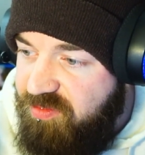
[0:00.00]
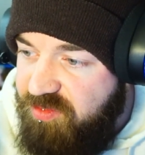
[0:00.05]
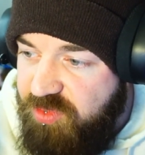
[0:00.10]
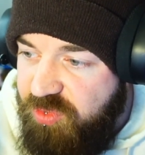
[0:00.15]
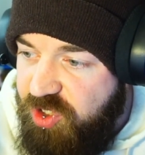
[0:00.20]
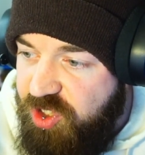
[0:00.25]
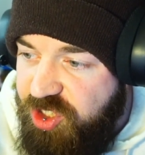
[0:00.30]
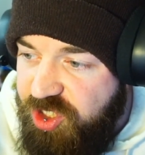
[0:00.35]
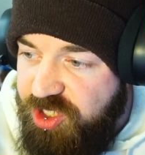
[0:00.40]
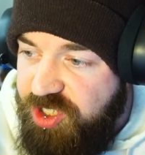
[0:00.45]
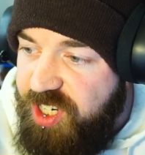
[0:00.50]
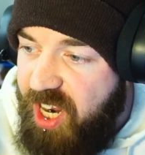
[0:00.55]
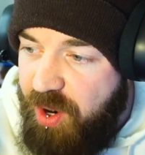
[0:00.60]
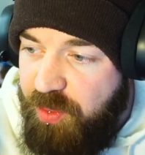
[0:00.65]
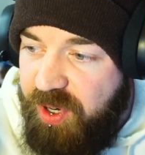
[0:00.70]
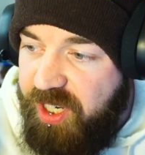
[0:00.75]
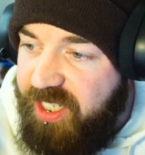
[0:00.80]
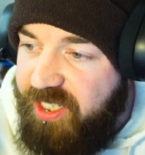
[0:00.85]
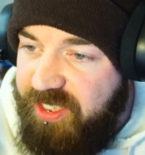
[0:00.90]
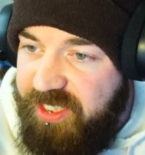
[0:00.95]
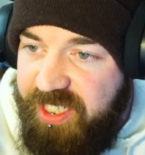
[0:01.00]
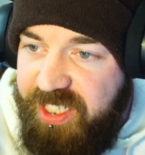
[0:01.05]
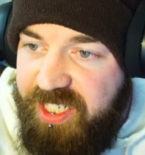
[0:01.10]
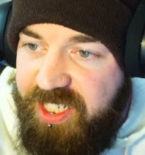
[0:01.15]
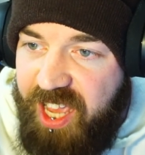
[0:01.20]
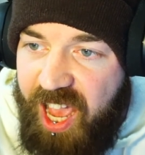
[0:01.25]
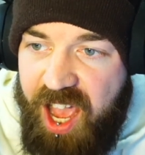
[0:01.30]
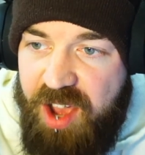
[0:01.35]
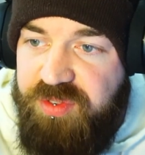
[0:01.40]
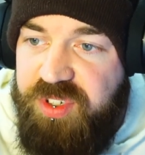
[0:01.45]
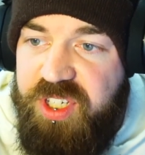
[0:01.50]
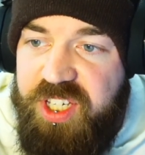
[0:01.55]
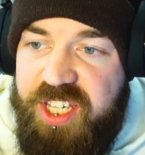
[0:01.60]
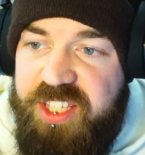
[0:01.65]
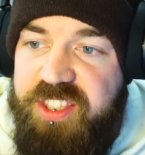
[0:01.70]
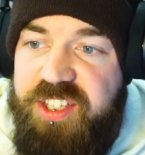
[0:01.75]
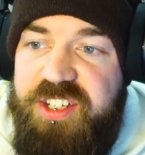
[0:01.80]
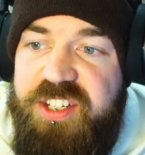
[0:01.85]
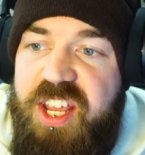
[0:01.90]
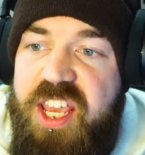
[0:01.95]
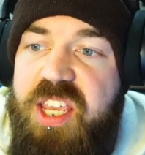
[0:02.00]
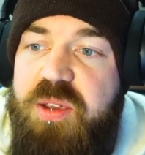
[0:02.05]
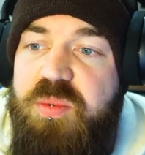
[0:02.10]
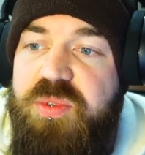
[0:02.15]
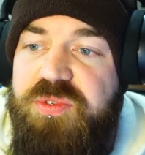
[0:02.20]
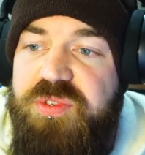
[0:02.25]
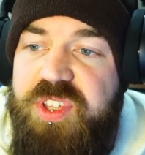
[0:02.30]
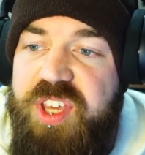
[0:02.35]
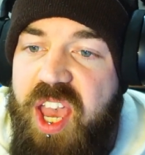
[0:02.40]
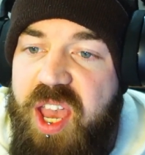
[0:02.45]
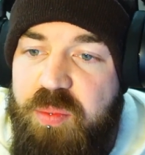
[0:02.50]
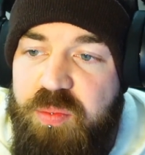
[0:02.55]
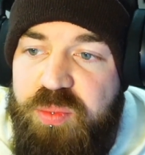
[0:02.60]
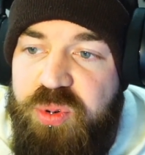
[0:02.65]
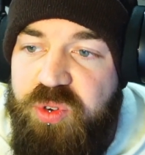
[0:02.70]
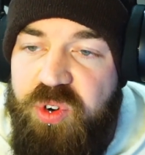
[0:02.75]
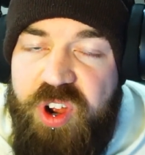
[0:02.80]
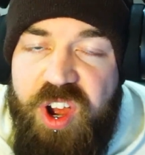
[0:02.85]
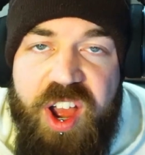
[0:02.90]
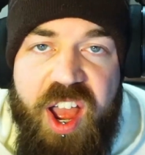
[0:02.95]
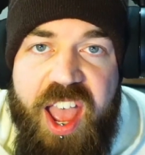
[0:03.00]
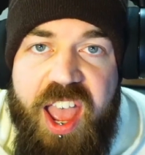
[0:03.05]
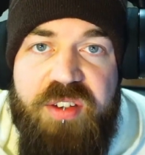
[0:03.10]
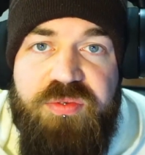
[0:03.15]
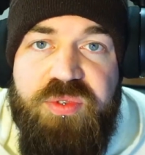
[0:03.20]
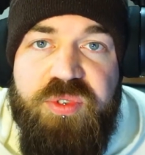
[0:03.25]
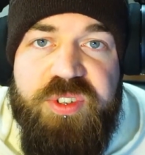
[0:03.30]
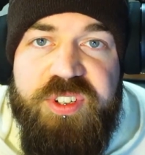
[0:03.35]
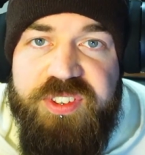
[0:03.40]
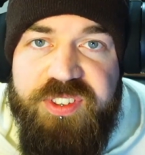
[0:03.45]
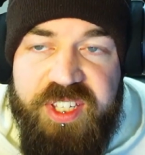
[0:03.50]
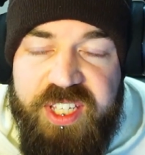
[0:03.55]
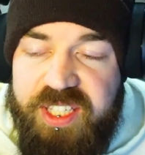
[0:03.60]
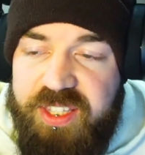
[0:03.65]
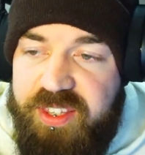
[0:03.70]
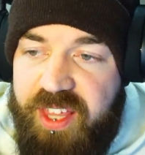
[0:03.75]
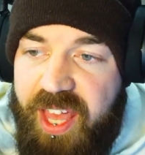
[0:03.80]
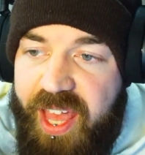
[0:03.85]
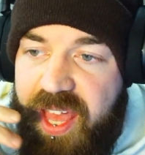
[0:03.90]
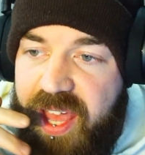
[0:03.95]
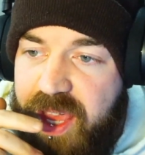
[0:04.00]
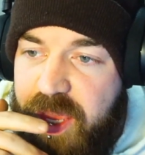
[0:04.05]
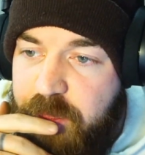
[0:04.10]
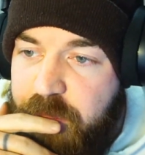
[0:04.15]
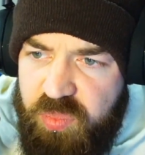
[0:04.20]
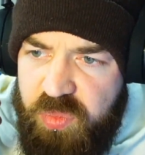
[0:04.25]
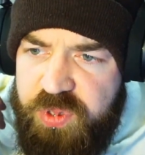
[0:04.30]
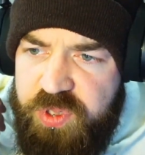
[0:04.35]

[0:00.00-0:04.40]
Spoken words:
generically having in the name of the Emperor everything there.